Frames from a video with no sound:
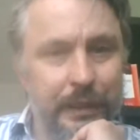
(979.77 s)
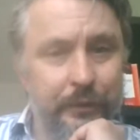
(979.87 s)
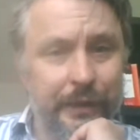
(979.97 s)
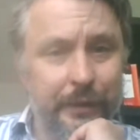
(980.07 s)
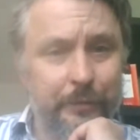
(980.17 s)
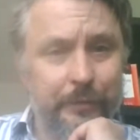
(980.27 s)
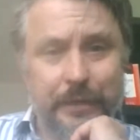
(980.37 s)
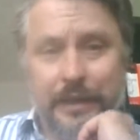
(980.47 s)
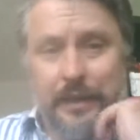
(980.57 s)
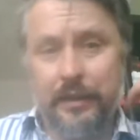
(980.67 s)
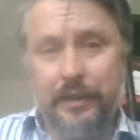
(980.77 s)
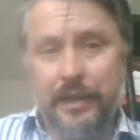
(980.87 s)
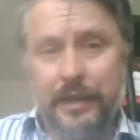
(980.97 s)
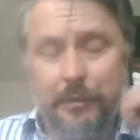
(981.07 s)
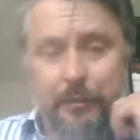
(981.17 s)
I think, as
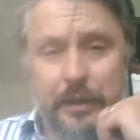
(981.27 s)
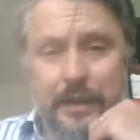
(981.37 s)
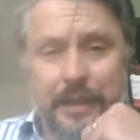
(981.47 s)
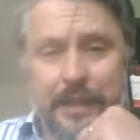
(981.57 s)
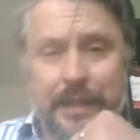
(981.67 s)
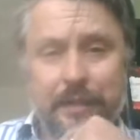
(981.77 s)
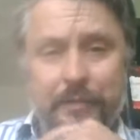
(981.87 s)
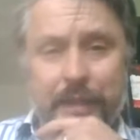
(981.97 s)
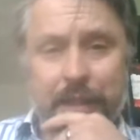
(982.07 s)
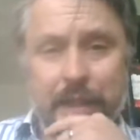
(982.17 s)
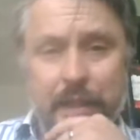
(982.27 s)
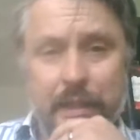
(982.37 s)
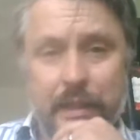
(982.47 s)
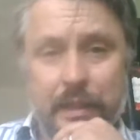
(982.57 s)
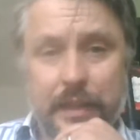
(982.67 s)
I said, Bernard-Lee did a very
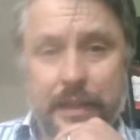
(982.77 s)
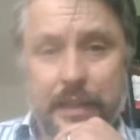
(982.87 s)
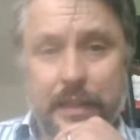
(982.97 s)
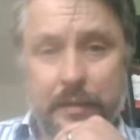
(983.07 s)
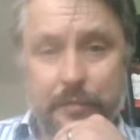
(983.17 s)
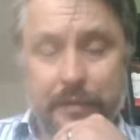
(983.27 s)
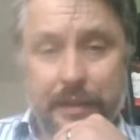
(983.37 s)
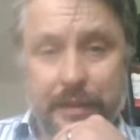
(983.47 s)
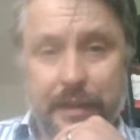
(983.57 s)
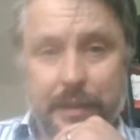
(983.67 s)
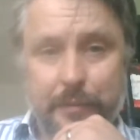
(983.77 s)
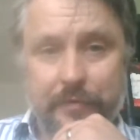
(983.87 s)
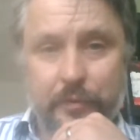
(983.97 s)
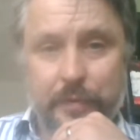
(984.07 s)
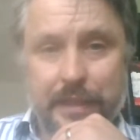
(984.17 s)
brilliant last
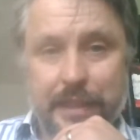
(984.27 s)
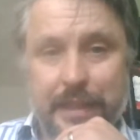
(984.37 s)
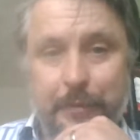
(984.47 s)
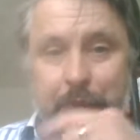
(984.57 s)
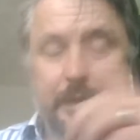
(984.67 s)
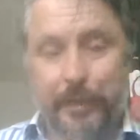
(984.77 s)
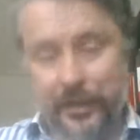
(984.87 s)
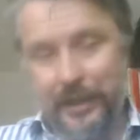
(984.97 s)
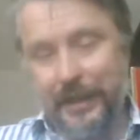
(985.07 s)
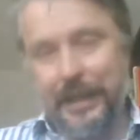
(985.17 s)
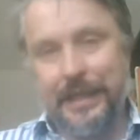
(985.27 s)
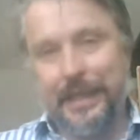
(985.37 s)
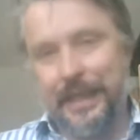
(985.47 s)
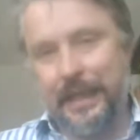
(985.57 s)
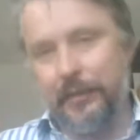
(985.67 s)
performance as M, especially that
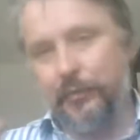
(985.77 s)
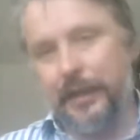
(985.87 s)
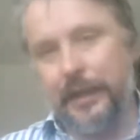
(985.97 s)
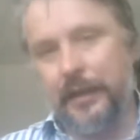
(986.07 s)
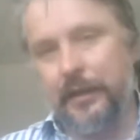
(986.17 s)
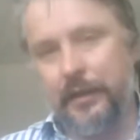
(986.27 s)
scene where